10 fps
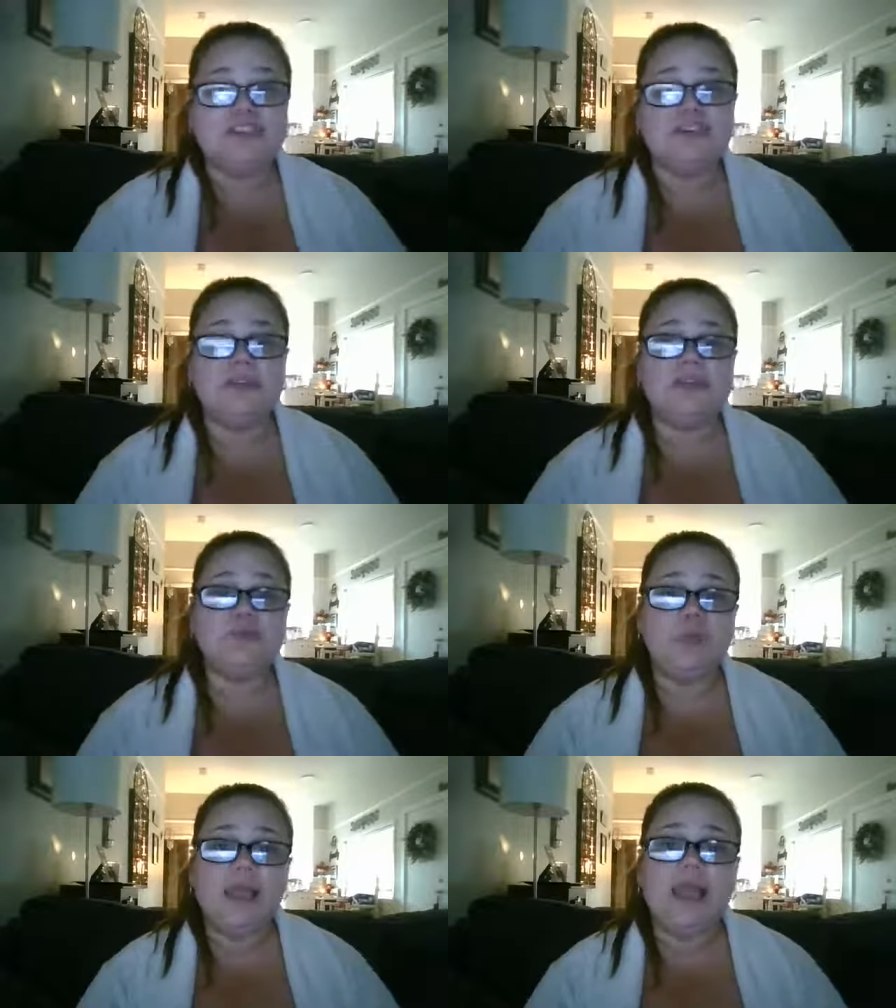So,
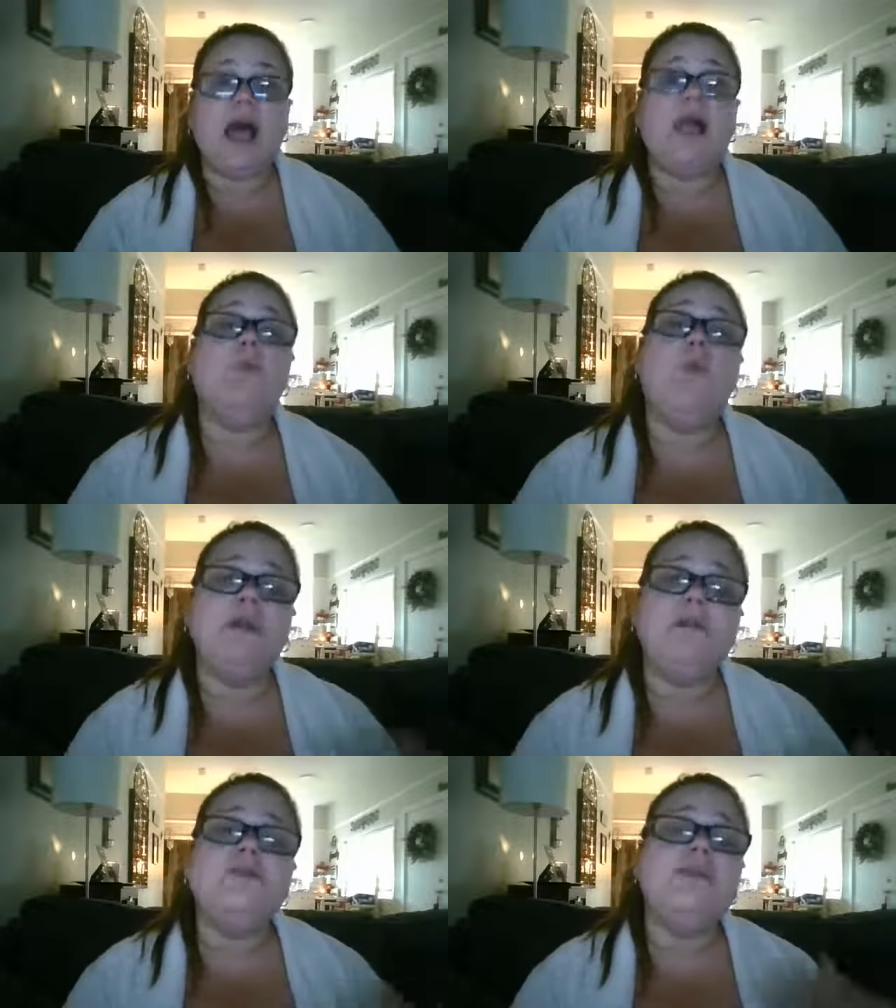this week, I
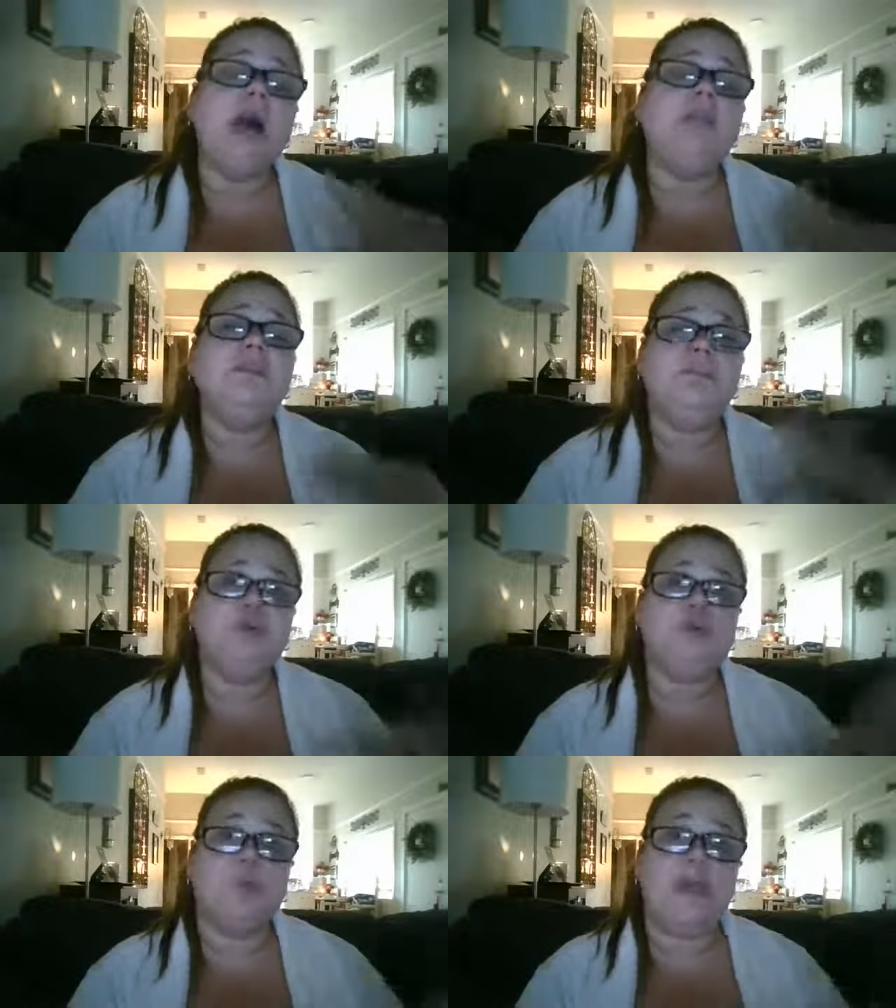want you not to
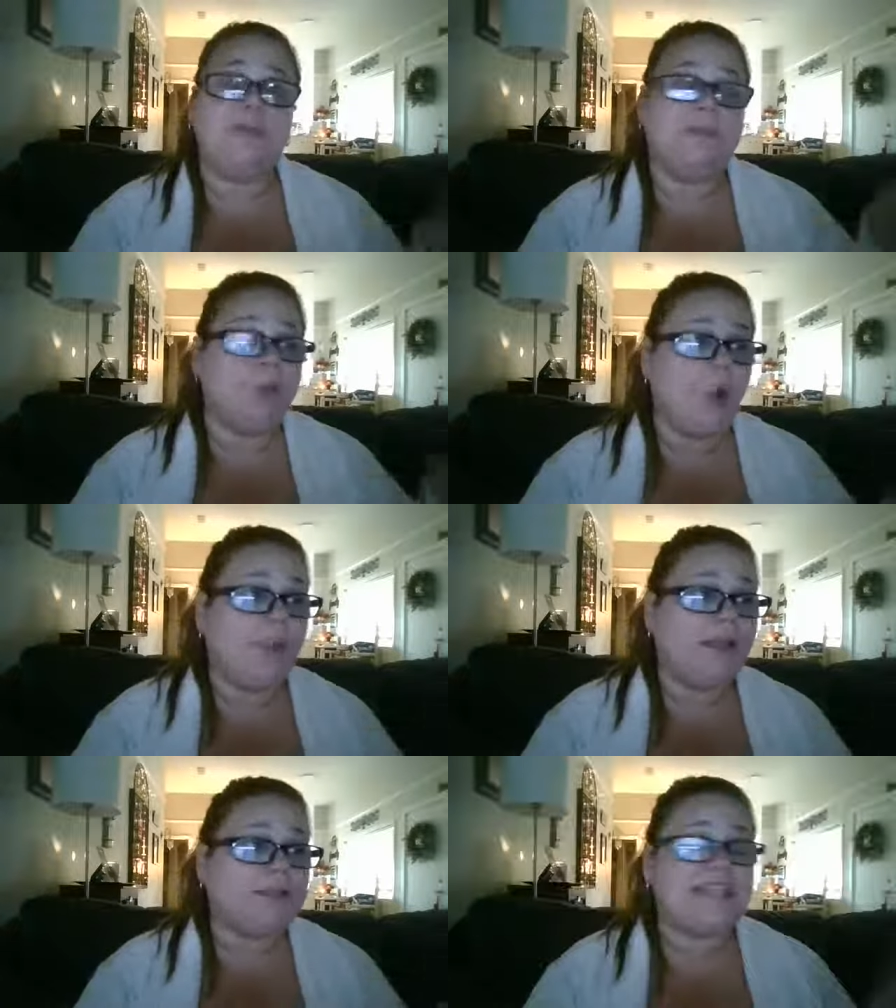push away the
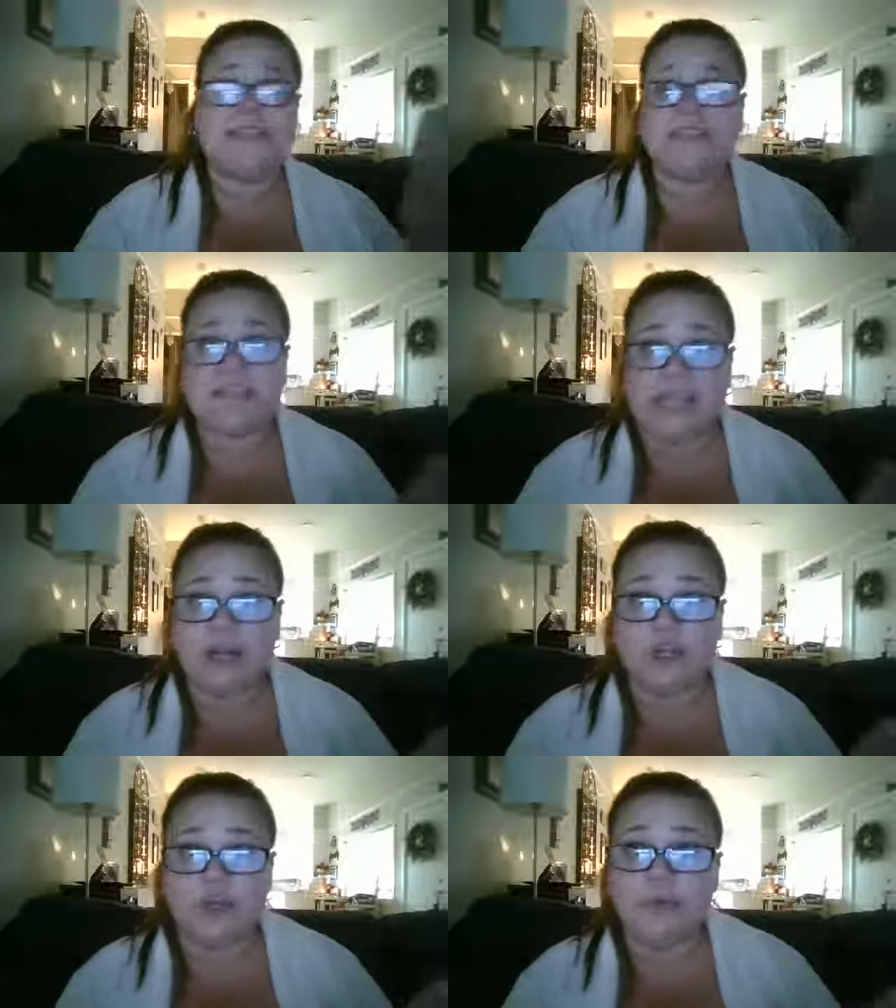moments that
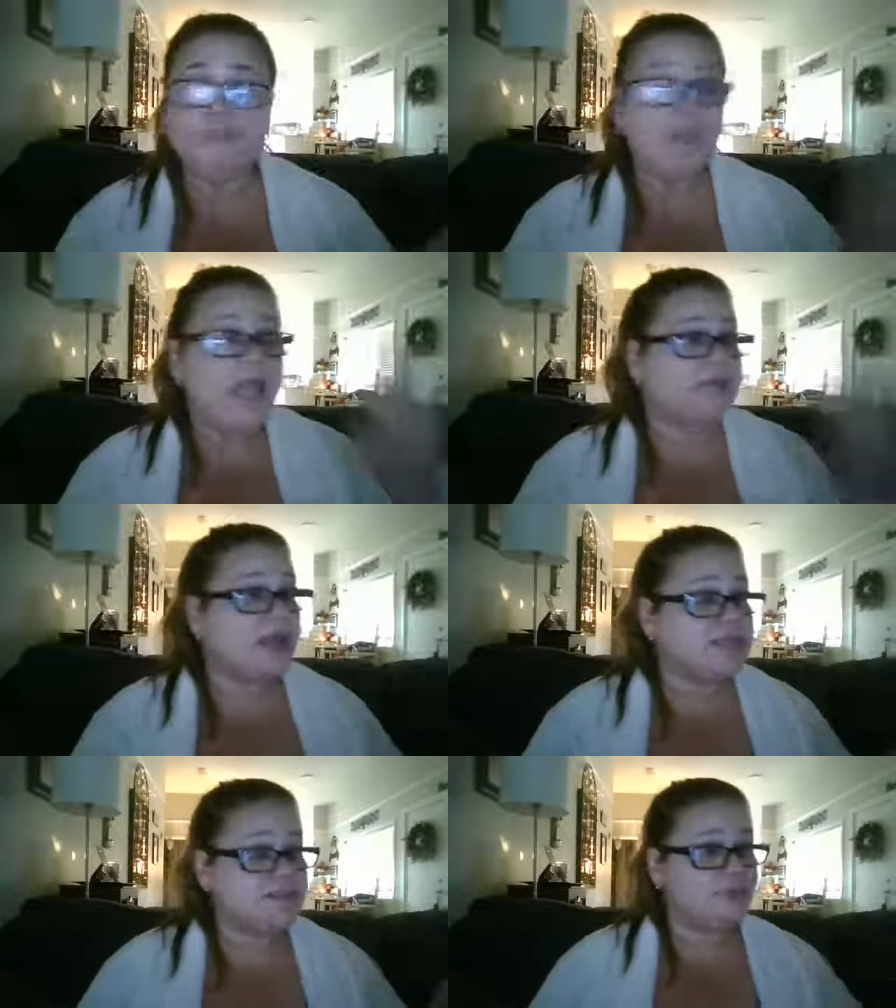scare you,
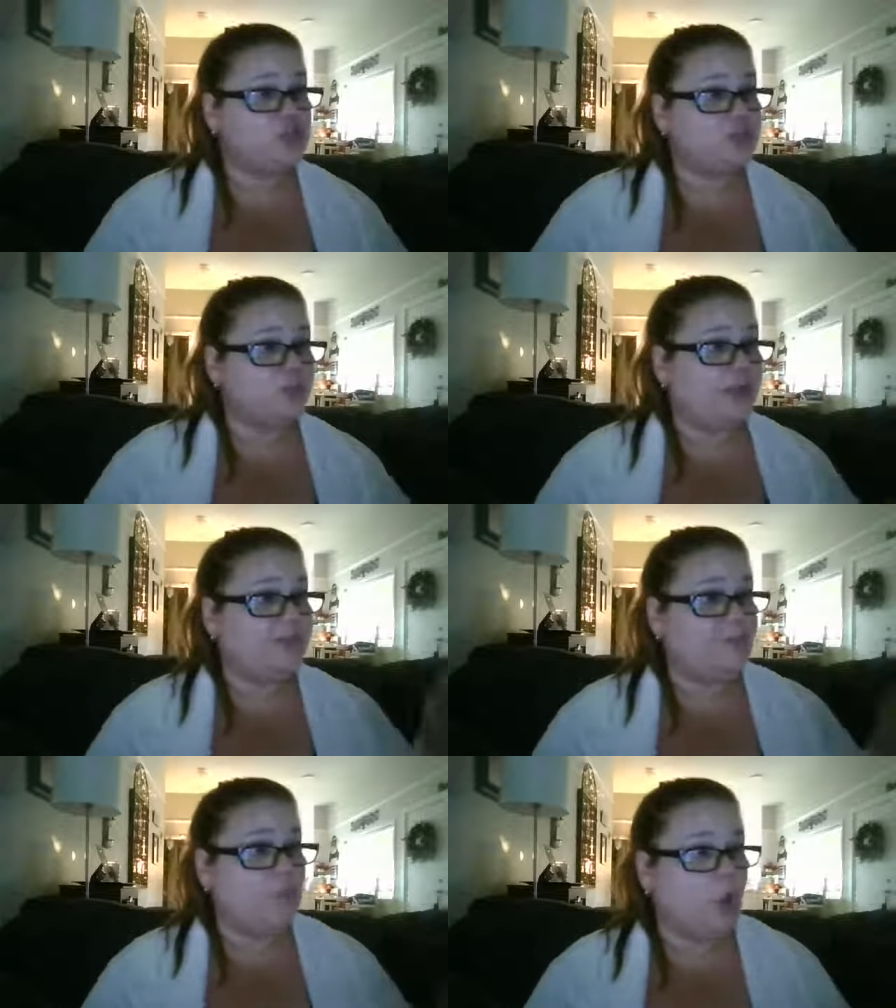not to push away
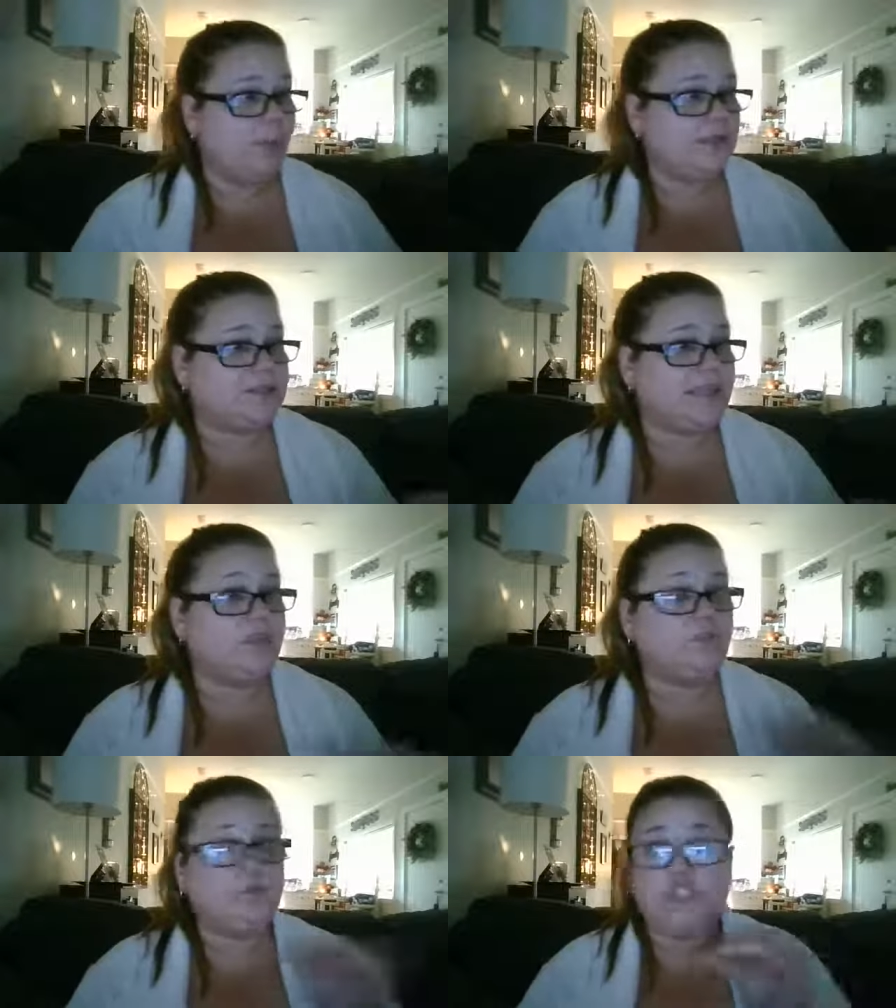the moments
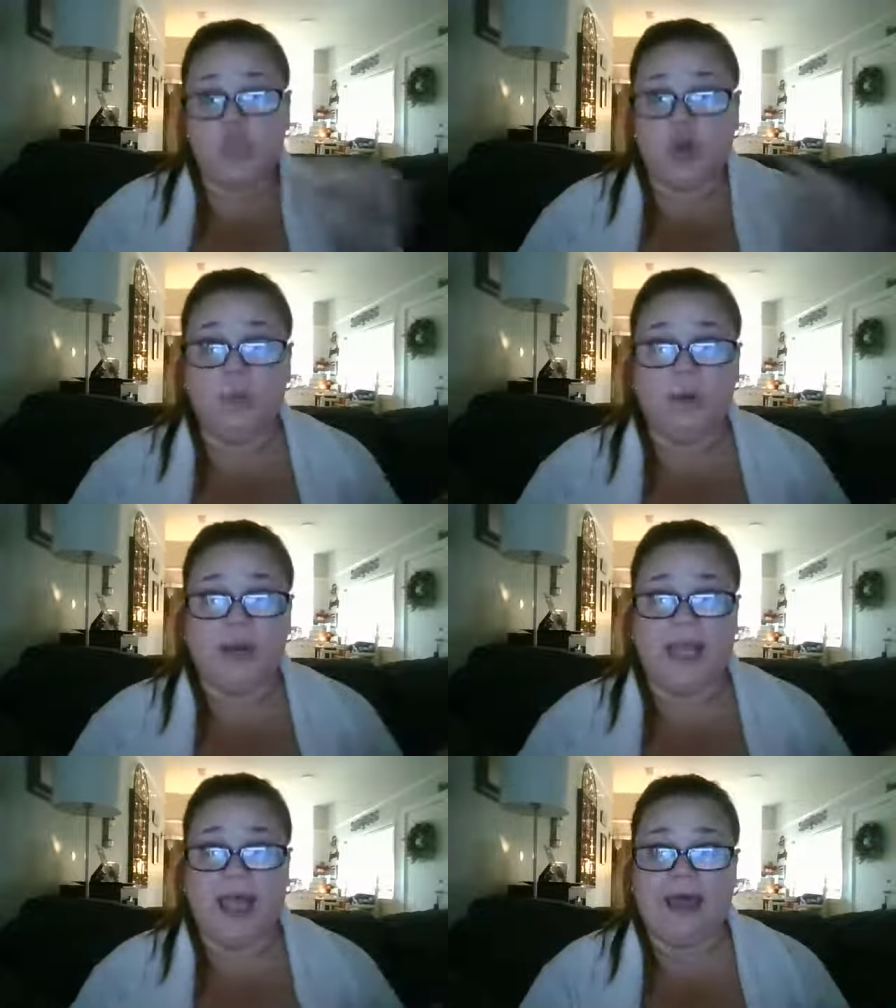that we don't
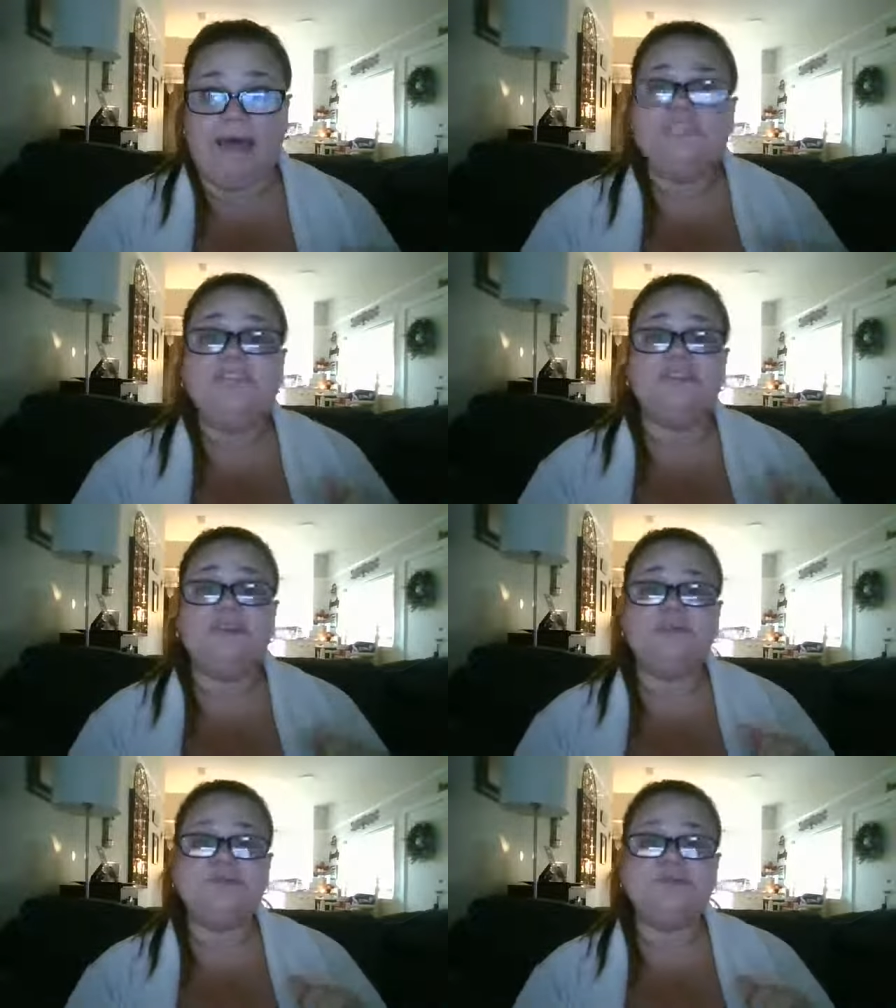want to have,